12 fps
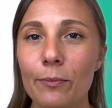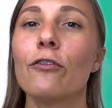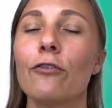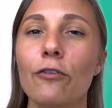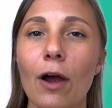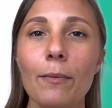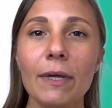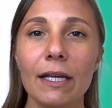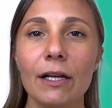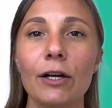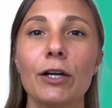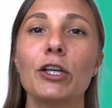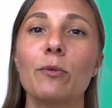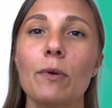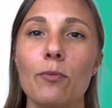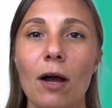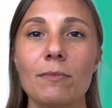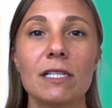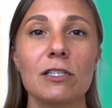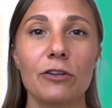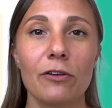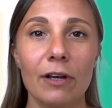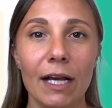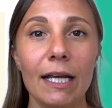From here, you'll be prompted to
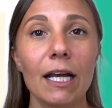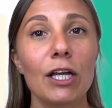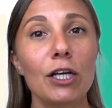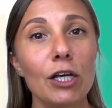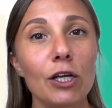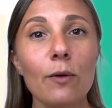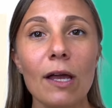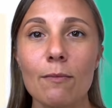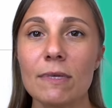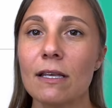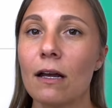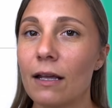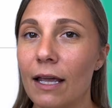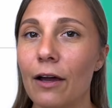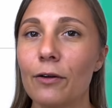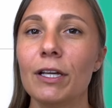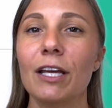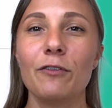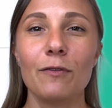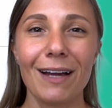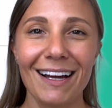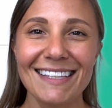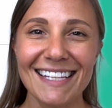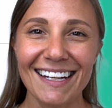create a new Amazon account if you've
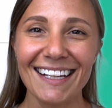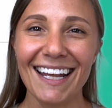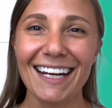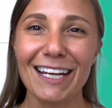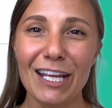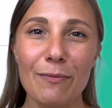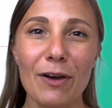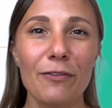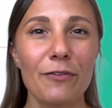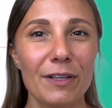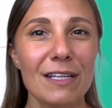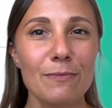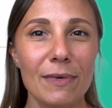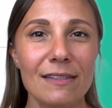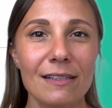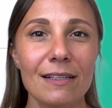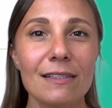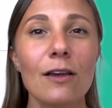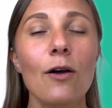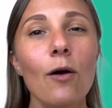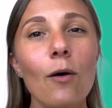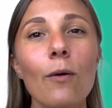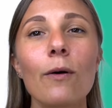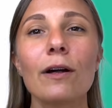got a dedicated email for this business,
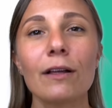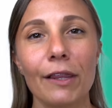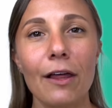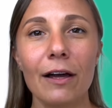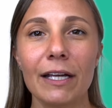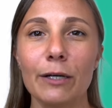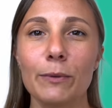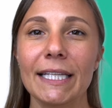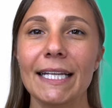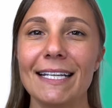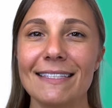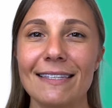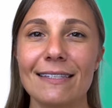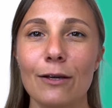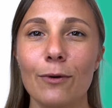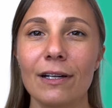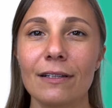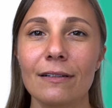or log in with an existing one.